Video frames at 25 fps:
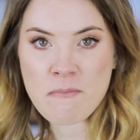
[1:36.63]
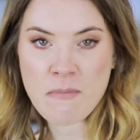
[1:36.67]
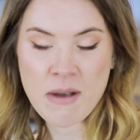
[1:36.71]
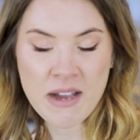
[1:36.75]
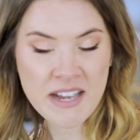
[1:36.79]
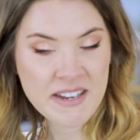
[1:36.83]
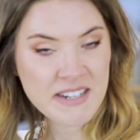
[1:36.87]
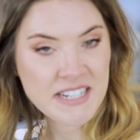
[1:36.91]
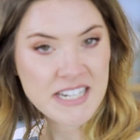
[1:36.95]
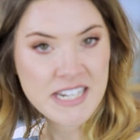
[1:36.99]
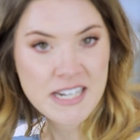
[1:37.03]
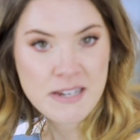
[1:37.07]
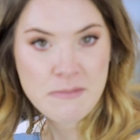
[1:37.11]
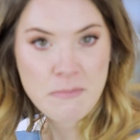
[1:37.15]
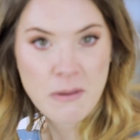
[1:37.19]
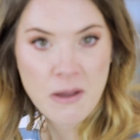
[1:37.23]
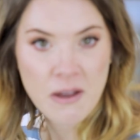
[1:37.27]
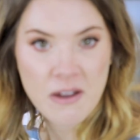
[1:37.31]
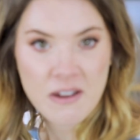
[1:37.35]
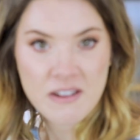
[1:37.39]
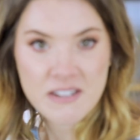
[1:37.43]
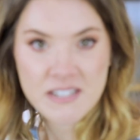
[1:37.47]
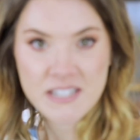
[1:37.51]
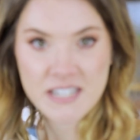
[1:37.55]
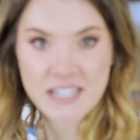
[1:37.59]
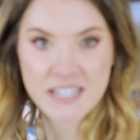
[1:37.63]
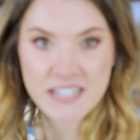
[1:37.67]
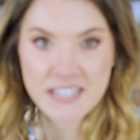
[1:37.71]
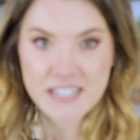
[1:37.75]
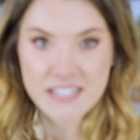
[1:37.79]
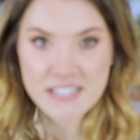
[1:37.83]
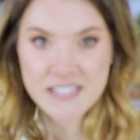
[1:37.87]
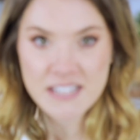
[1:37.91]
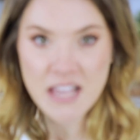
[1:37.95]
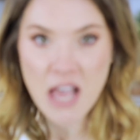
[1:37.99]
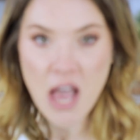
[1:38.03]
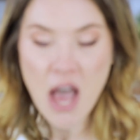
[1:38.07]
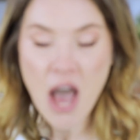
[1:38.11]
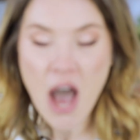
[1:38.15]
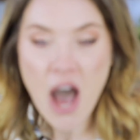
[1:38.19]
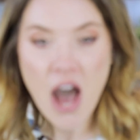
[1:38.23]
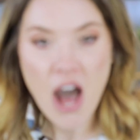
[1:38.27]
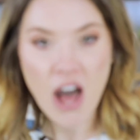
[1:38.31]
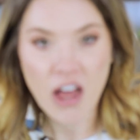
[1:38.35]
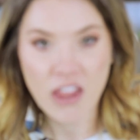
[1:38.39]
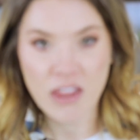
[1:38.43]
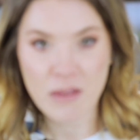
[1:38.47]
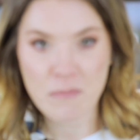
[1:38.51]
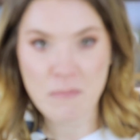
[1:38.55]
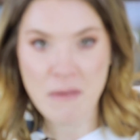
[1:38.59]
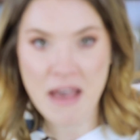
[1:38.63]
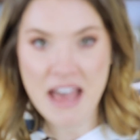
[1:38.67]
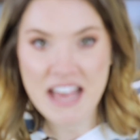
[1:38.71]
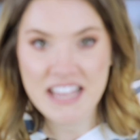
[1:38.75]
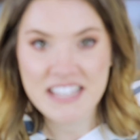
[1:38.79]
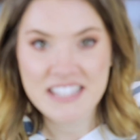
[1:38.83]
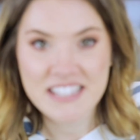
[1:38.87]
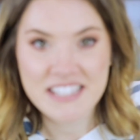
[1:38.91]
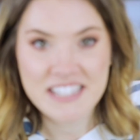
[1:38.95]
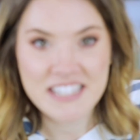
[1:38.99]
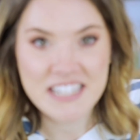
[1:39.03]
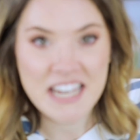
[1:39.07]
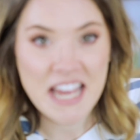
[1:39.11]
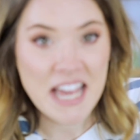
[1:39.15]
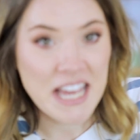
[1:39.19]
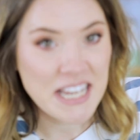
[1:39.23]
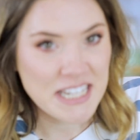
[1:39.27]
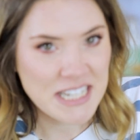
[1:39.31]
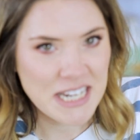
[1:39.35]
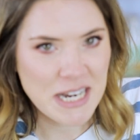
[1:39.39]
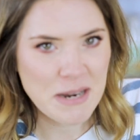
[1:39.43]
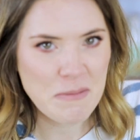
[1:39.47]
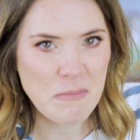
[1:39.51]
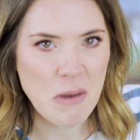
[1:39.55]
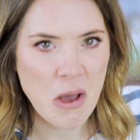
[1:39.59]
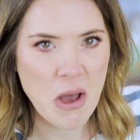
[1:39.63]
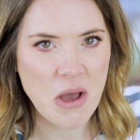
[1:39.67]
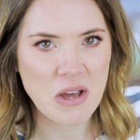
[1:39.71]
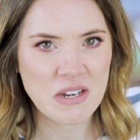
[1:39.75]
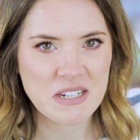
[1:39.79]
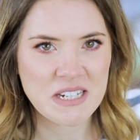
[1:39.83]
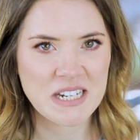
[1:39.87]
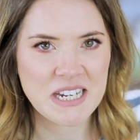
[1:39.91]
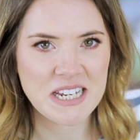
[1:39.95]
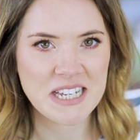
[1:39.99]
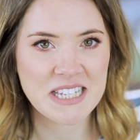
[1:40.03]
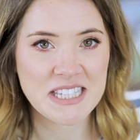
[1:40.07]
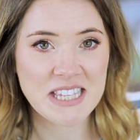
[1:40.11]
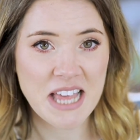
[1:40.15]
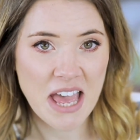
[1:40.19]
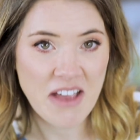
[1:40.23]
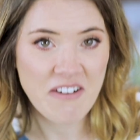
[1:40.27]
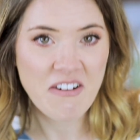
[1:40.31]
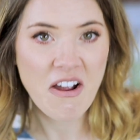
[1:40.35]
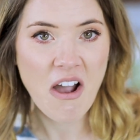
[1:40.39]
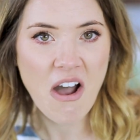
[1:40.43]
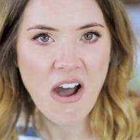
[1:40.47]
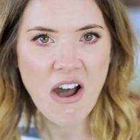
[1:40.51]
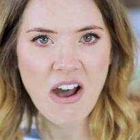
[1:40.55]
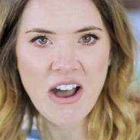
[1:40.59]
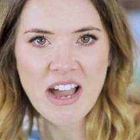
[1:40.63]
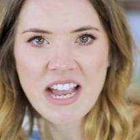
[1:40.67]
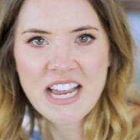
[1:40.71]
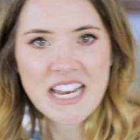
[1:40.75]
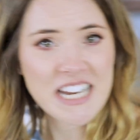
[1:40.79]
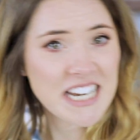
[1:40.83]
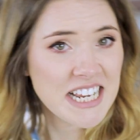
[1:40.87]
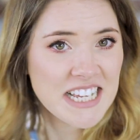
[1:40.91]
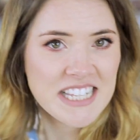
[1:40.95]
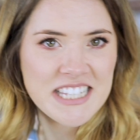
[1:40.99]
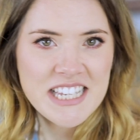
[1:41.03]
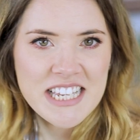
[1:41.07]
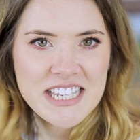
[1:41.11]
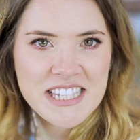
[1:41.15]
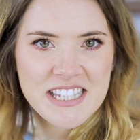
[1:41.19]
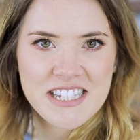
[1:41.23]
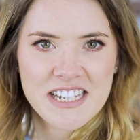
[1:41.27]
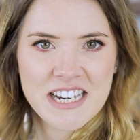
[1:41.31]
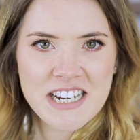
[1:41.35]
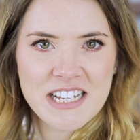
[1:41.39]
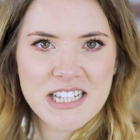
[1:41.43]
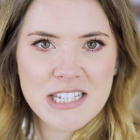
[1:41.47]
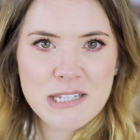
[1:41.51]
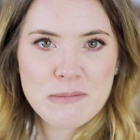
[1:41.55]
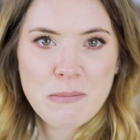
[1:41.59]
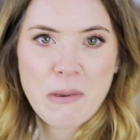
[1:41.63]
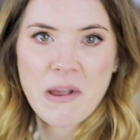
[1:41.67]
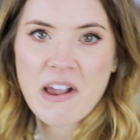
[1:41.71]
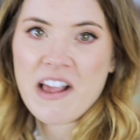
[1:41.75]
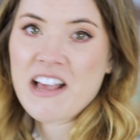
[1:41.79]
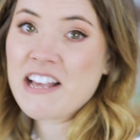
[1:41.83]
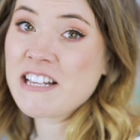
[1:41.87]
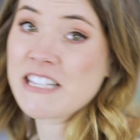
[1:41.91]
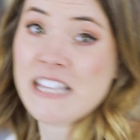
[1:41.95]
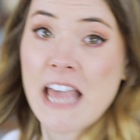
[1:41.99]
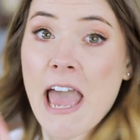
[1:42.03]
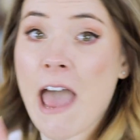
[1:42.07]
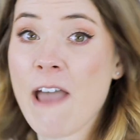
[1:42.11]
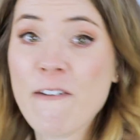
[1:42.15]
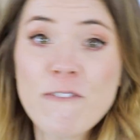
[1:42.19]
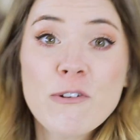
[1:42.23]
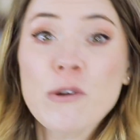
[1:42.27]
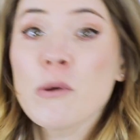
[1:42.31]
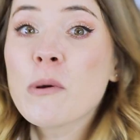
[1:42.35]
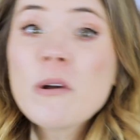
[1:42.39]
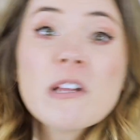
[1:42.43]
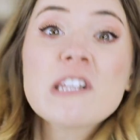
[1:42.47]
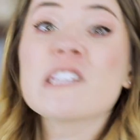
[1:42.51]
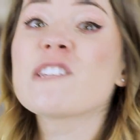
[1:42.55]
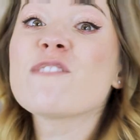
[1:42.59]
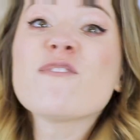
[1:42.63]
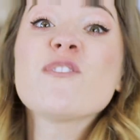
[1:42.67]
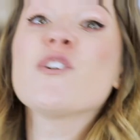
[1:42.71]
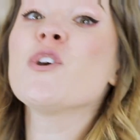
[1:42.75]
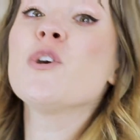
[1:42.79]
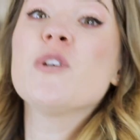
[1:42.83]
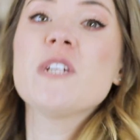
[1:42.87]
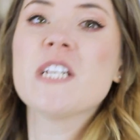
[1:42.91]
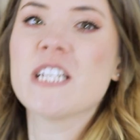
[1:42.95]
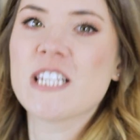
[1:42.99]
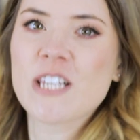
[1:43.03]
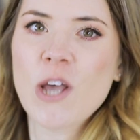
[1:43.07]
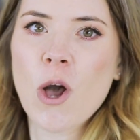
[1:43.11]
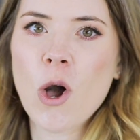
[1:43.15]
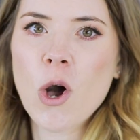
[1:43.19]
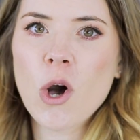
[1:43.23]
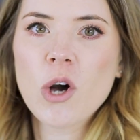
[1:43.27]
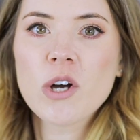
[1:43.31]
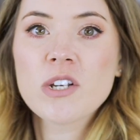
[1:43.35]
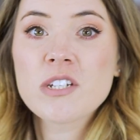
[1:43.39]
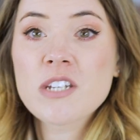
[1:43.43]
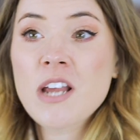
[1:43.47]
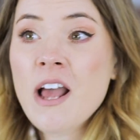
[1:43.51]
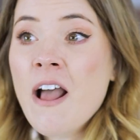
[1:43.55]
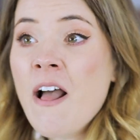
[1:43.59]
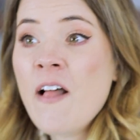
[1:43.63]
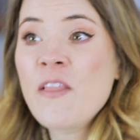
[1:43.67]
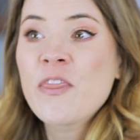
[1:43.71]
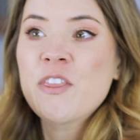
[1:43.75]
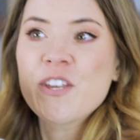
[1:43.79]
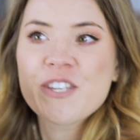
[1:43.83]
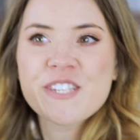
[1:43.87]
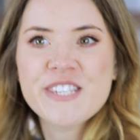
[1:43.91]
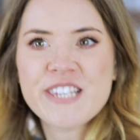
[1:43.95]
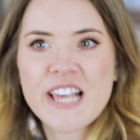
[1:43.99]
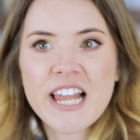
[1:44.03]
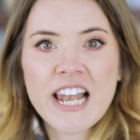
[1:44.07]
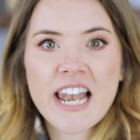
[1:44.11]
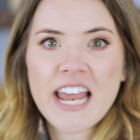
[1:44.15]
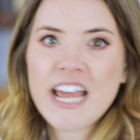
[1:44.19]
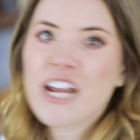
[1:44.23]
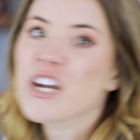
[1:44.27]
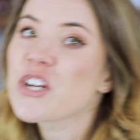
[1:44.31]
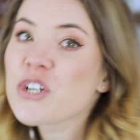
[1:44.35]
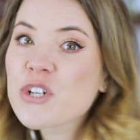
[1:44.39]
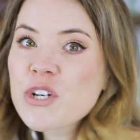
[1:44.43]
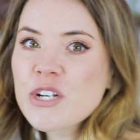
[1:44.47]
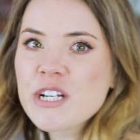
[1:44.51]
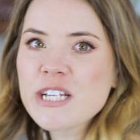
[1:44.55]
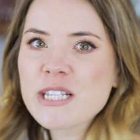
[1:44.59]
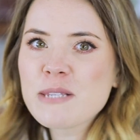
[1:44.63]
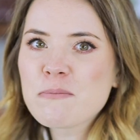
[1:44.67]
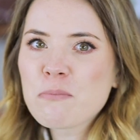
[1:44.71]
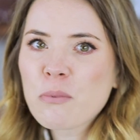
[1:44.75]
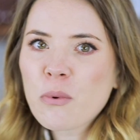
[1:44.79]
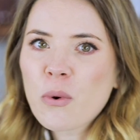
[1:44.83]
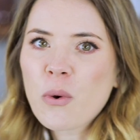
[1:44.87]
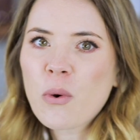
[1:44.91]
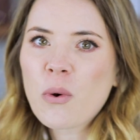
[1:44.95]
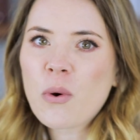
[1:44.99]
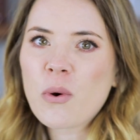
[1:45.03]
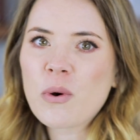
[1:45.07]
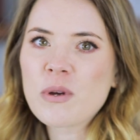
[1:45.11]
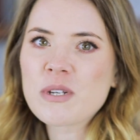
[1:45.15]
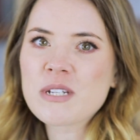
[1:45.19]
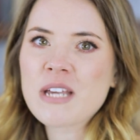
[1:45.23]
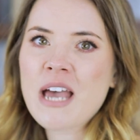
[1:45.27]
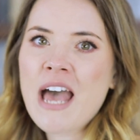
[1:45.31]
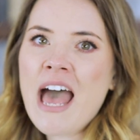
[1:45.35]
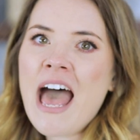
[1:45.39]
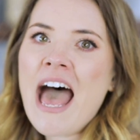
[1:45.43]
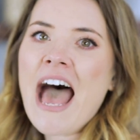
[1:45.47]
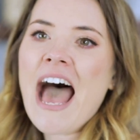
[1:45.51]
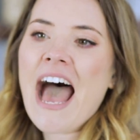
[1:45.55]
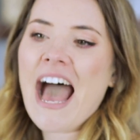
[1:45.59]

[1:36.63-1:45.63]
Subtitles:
my dinner parties are the best dinner parties there are in existence, because everyone's food is hot, the selection is broad,